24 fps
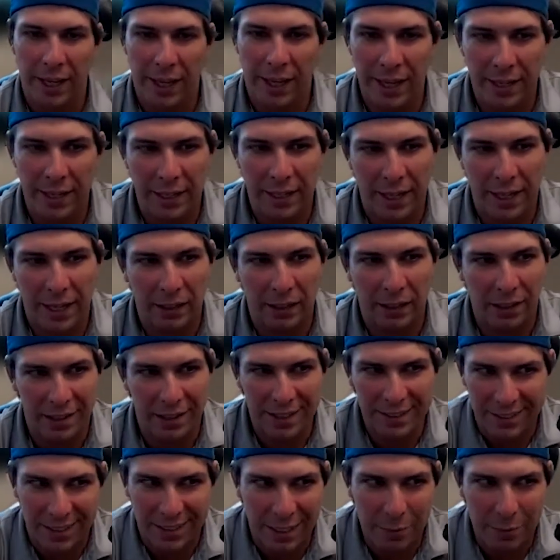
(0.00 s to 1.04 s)
and and a lot
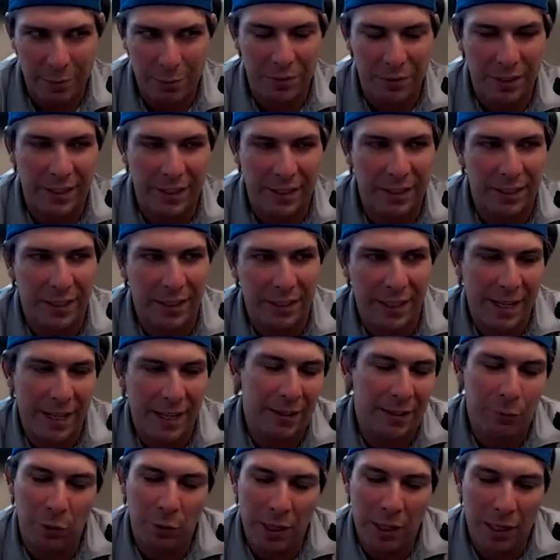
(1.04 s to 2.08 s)
of times it's like and
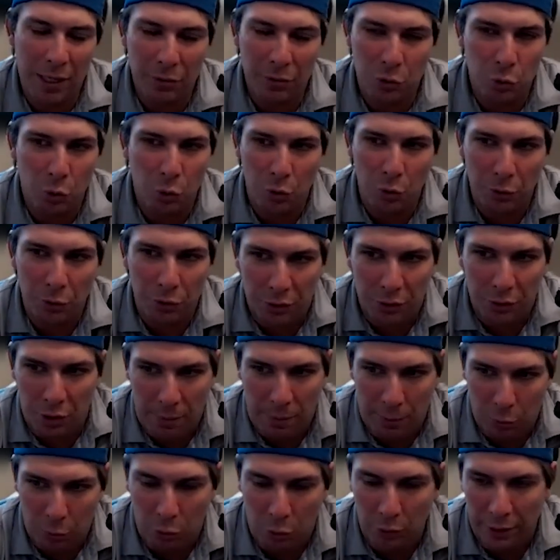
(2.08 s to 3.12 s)
that well that's cool So all the
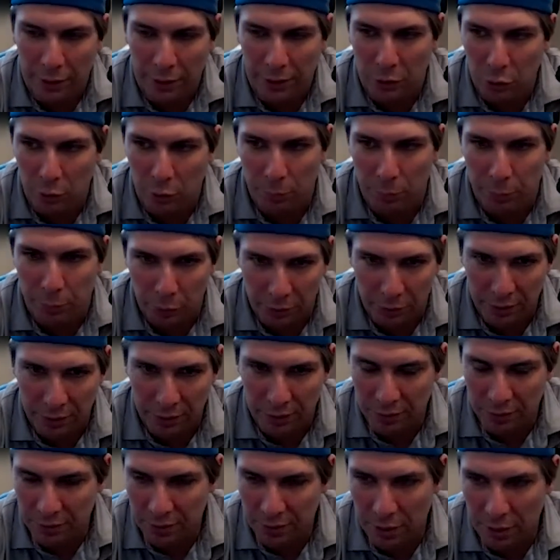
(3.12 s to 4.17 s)
people who like who are building
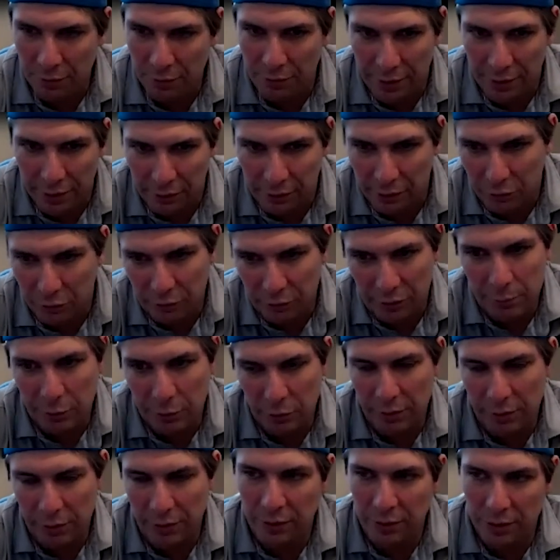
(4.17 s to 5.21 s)
the stuff like literally
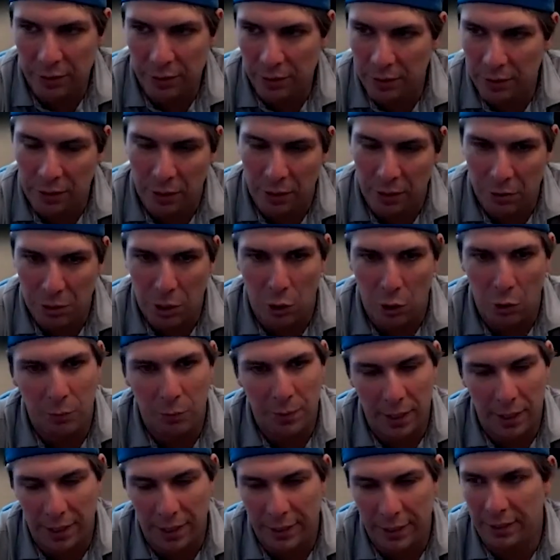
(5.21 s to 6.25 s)
building the you know the code
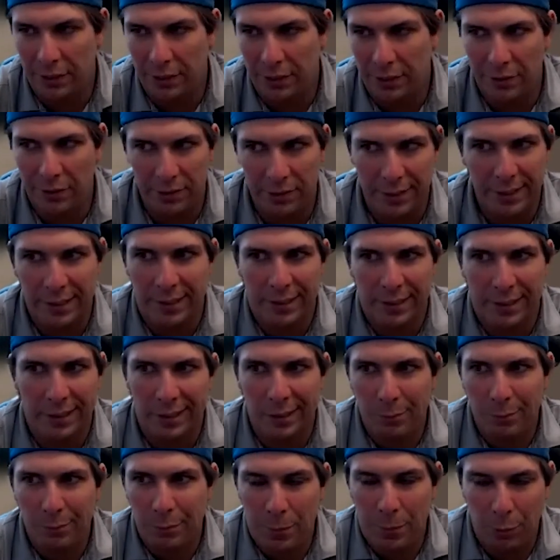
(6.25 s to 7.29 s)
behind it and everything
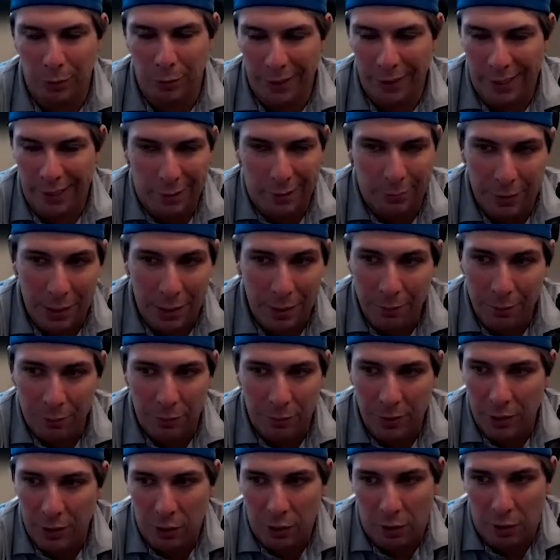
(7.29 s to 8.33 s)
people like me
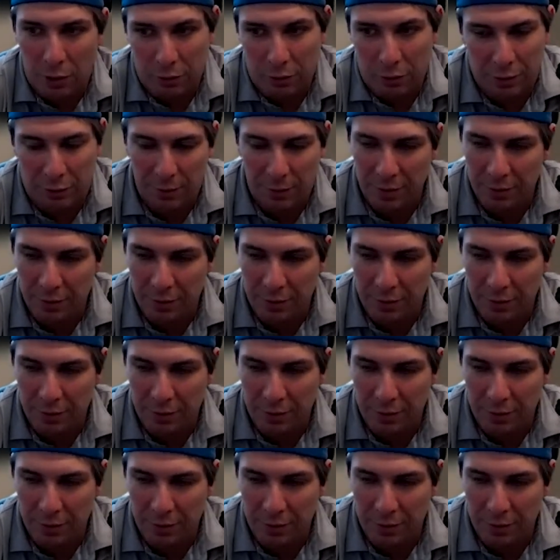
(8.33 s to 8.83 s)
you know i'll speak for